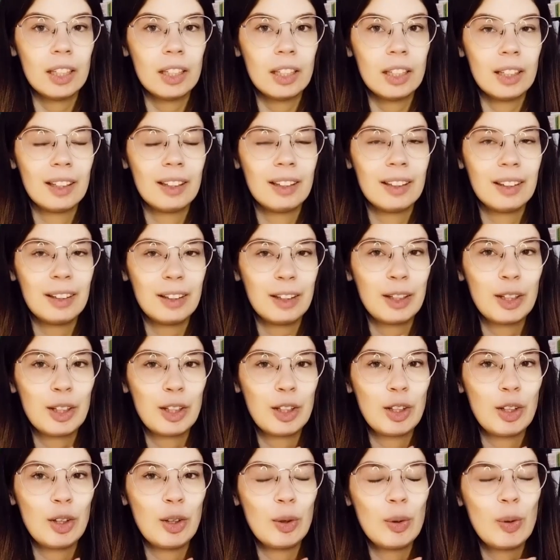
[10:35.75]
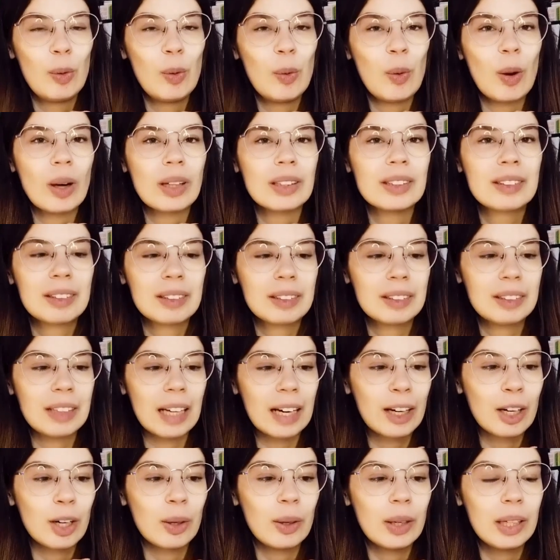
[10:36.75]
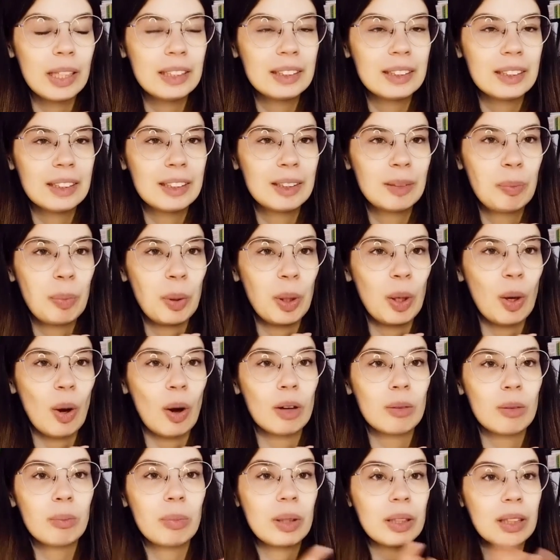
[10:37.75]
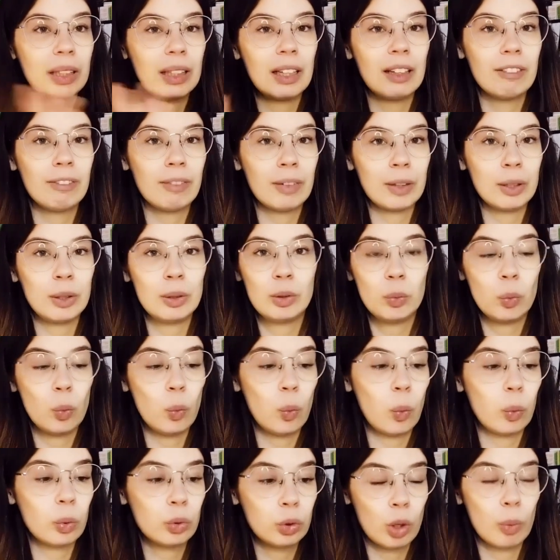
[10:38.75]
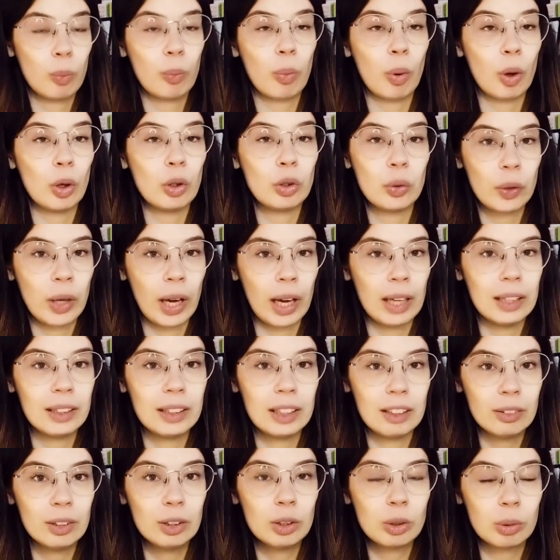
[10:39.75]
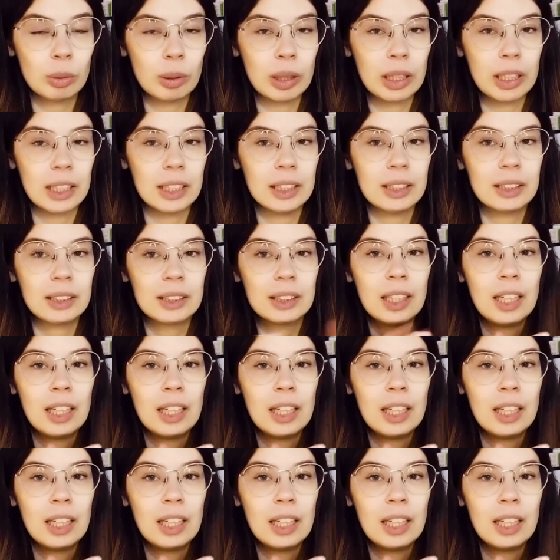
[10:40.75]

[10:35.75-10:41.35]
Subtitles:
You want to decorate it beyond belief and to the point you can't even read it.